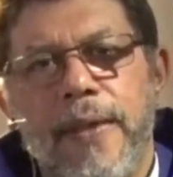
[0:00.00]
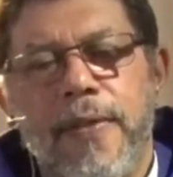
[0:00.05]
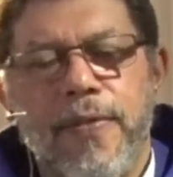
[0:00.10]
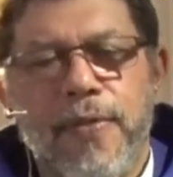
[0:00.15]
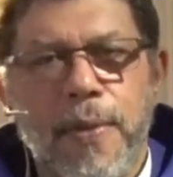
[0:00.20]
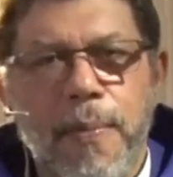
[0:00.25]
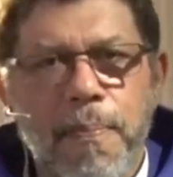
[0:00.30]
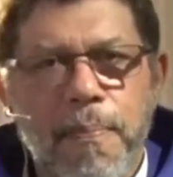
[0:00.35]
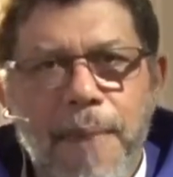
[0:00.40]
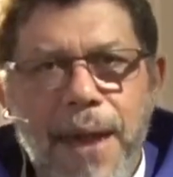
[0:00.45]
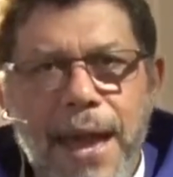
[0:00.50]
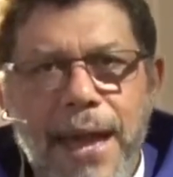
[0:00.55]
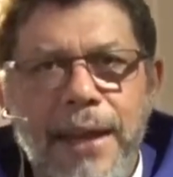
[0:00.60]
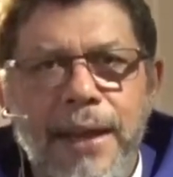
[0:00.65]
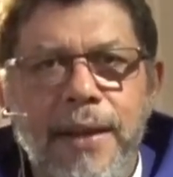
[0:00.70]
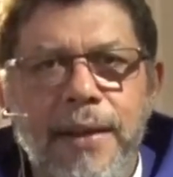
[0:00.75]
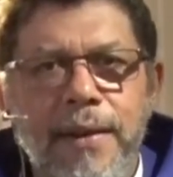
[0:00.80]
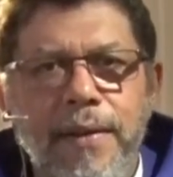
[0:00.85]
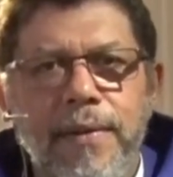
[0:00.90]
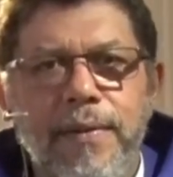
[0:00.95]
The
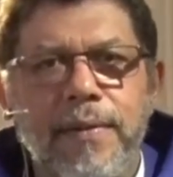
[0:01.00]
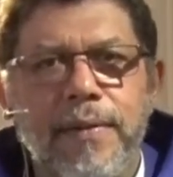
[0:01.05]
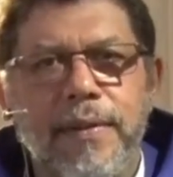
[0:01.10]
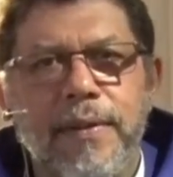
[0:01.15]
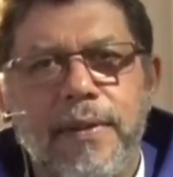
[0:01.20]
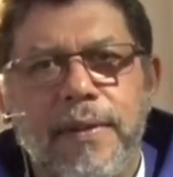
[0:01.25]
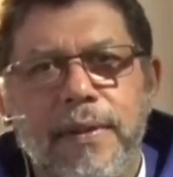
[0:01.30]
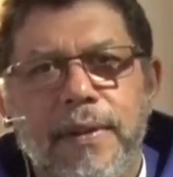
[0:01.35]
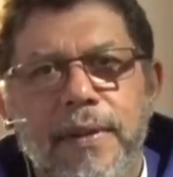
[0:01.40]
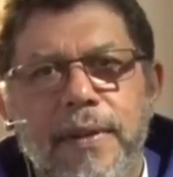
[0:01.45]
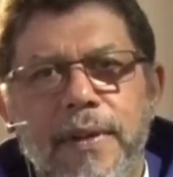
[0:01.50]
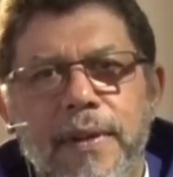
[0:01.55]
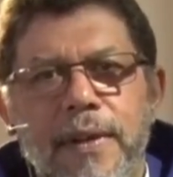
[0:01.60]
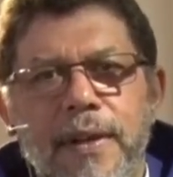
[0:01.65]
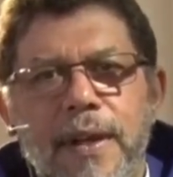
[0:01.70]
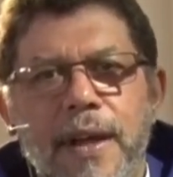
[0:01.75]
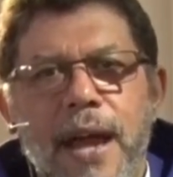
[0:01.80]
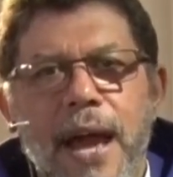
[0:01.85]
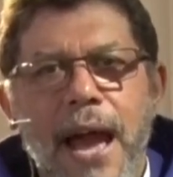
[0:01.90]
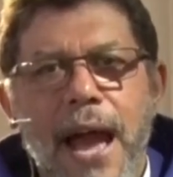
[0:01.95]
men
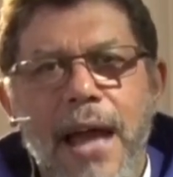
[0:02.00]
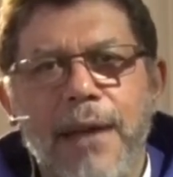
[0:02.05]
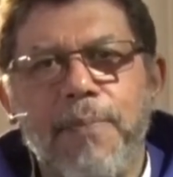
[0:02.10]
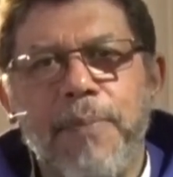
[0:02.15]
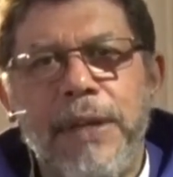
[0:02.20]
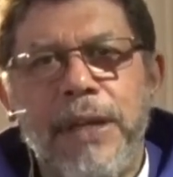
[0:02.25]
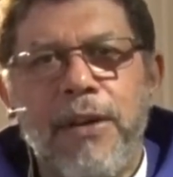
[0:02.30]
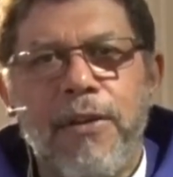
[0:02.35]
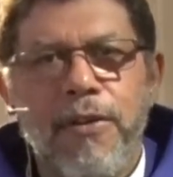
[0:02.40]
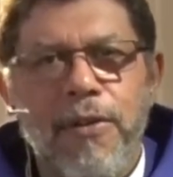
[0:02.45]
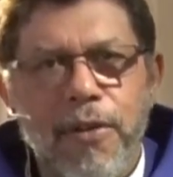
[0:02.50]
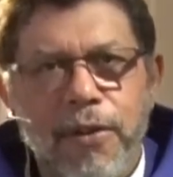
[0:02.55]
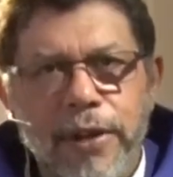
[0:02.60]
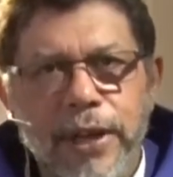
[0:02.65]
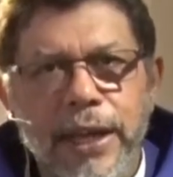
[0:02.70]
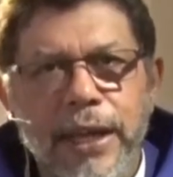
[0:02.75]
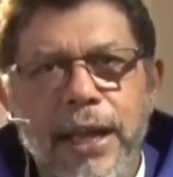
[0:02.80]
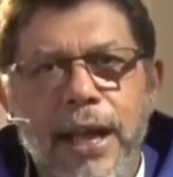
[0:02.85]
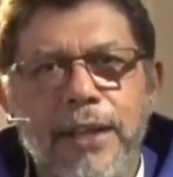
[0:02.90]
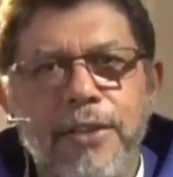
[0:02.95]
had been
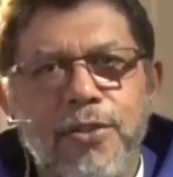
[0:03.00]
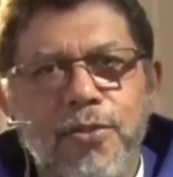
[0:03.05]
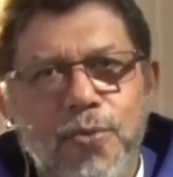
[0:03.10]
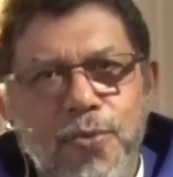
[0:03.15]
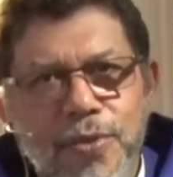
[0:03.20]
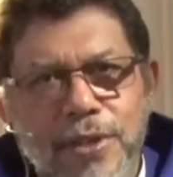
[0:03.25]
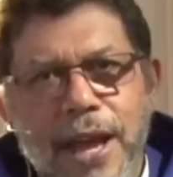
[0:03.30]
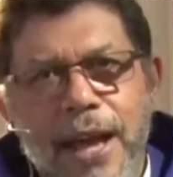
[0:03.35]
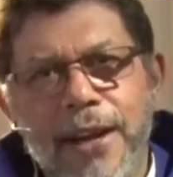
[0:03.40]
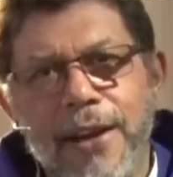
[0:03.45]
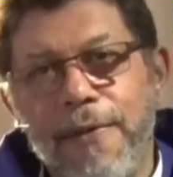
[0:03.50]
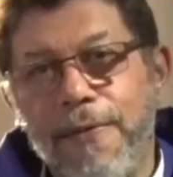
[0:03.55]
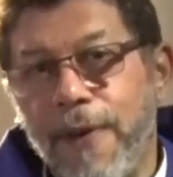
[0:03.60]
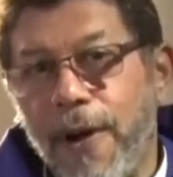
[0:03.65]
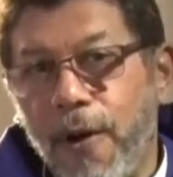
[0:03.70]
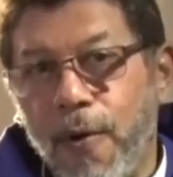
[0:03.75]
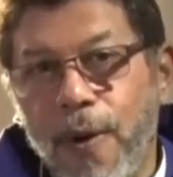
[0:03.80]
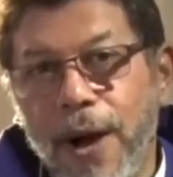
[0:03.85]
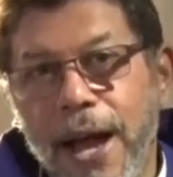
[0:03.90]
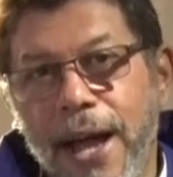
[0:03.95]
looking at Susanna for
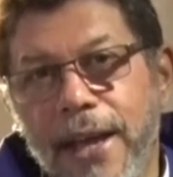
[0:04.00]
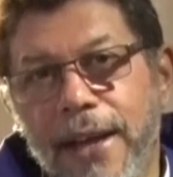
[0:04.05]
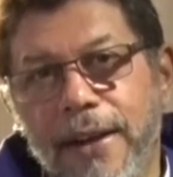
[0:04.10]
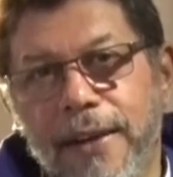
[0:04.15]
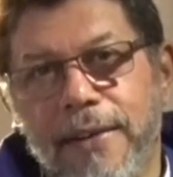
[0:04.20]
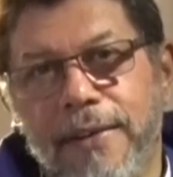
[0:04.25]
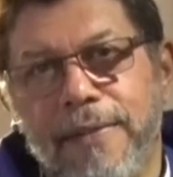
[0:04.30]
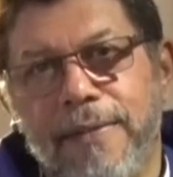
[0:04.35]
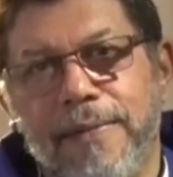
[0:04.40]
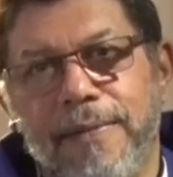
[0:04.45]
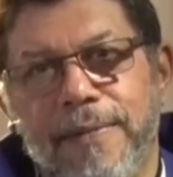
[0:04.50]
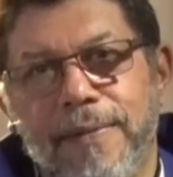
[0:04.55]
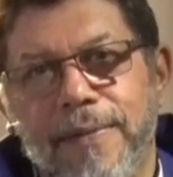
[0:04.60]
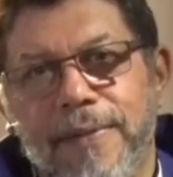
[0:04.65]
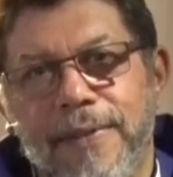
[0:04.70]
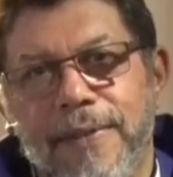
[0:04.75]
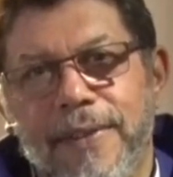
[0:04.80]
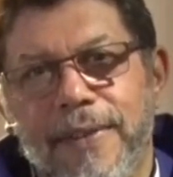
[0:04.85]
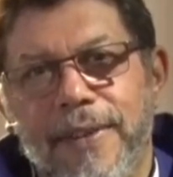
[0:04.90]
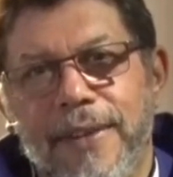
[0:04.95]
a while.
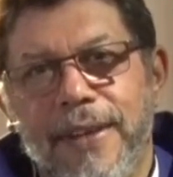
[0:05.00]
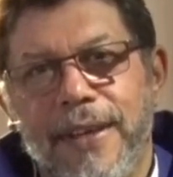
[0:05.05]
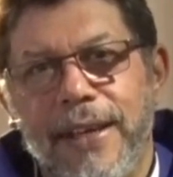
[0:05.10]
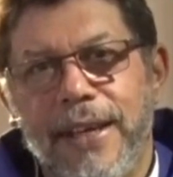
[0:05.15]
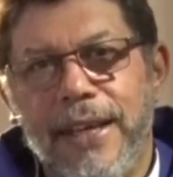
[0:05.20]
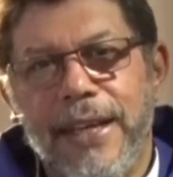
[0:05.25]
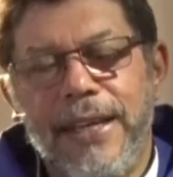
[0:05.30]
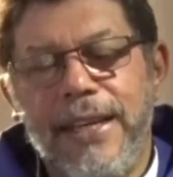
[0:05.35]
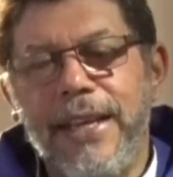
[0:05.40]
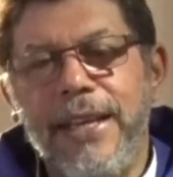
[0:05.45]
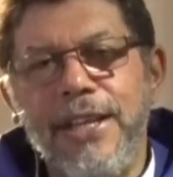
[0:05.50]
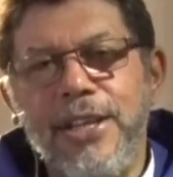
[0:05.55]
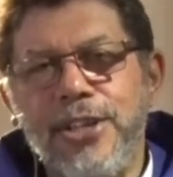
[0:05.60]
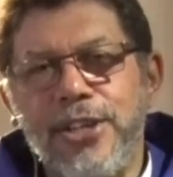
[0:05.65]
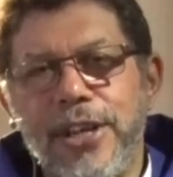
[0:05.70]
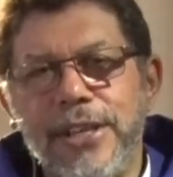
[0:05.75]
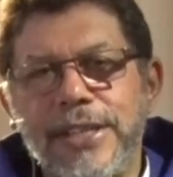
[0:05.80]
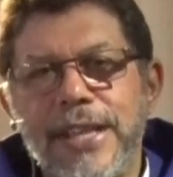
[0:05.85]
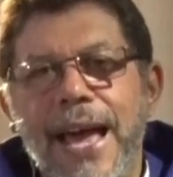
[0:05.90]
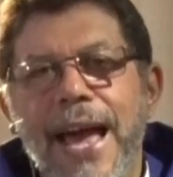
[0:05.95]
It didn't
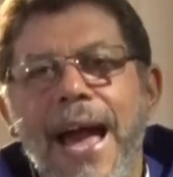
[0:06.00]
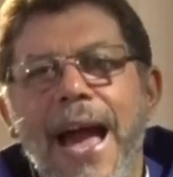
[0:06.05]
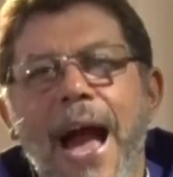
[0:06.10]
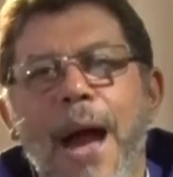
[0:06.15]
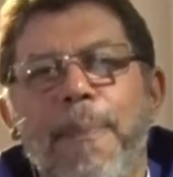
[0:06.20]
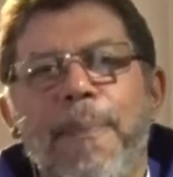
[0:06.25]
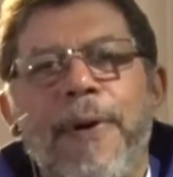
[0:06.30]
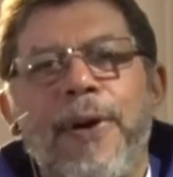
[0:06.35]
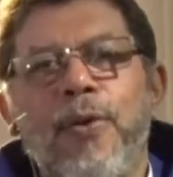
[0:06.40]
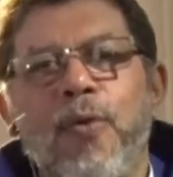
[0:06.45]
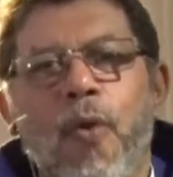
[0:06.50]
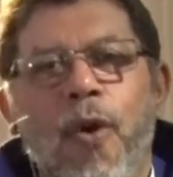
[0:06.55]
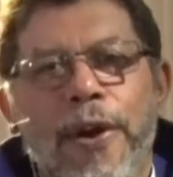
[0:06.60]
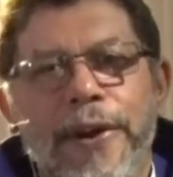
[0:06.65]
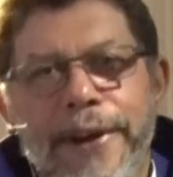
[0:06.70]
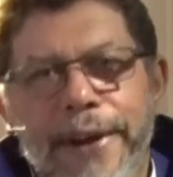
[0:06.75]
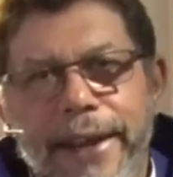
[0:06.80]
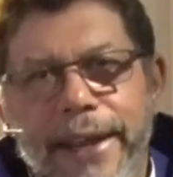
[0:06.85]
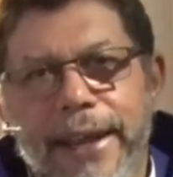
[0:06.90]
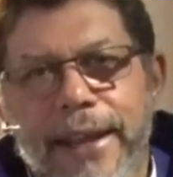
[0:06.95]
just happen
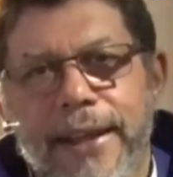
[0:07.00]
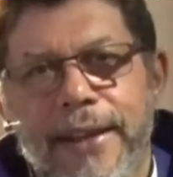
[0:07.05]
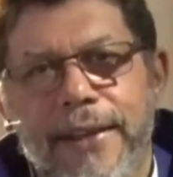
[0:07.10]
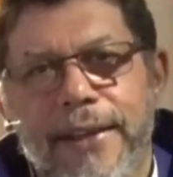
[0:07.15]
one day.